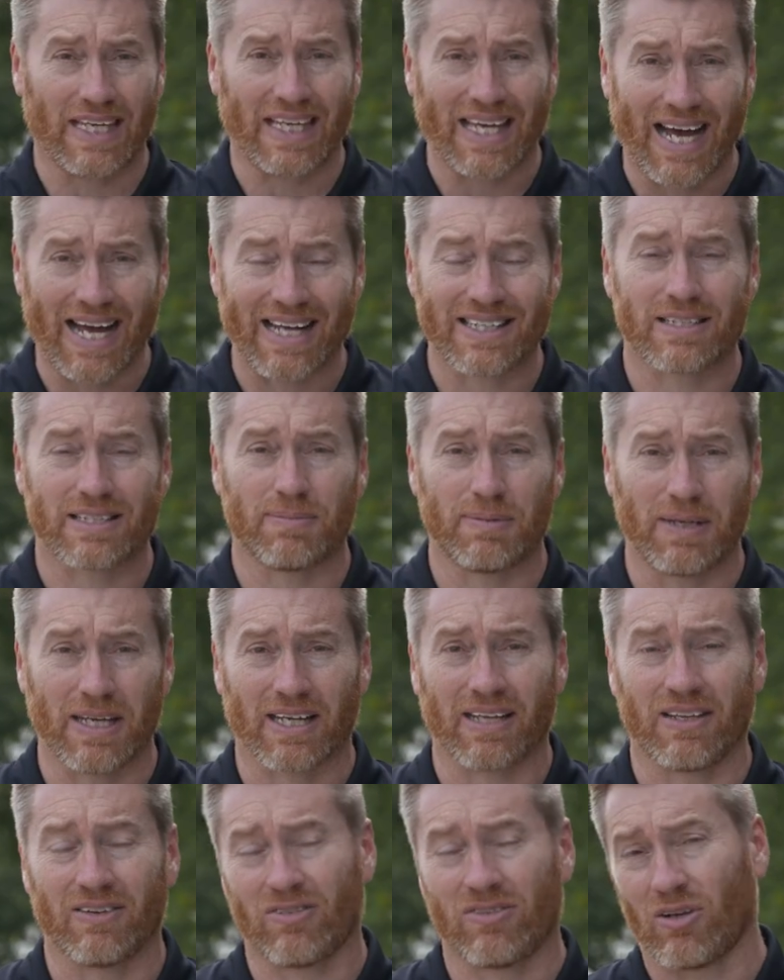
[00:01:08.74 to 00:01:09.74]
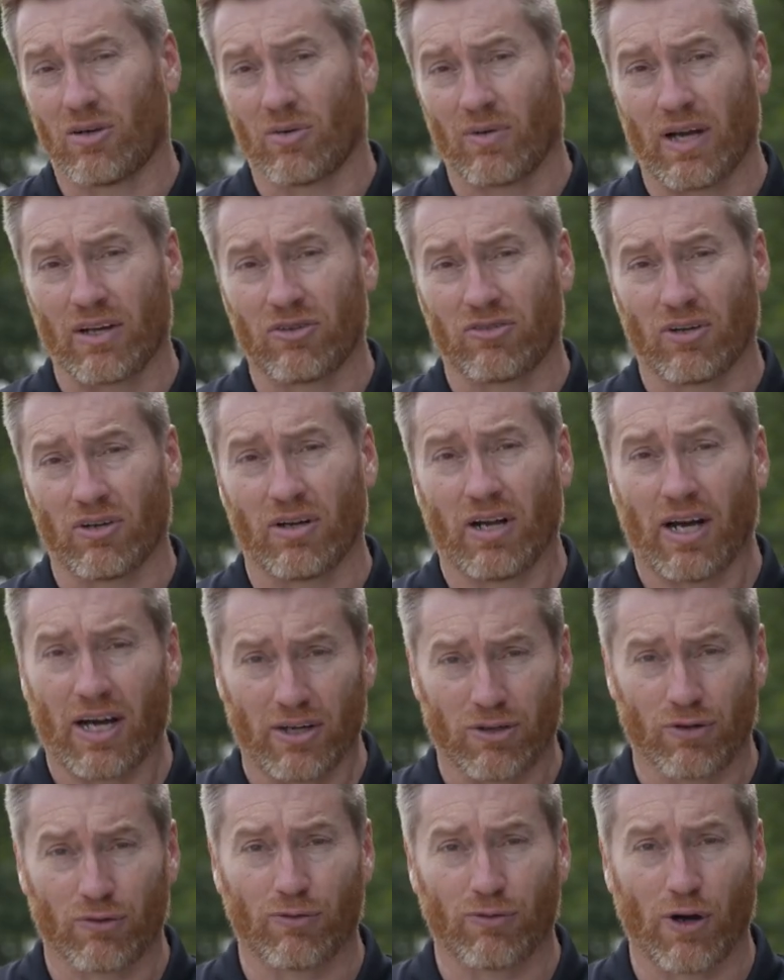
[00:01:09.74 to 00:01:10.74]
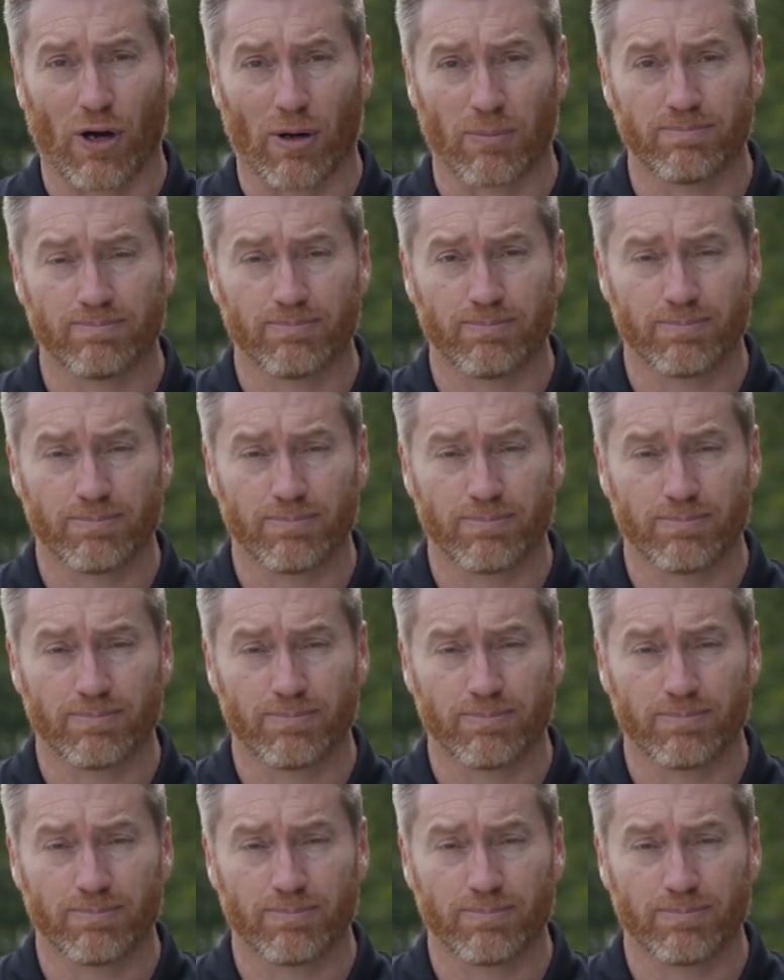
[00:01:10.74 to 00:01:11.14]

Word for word: got to be a consideration on your farm.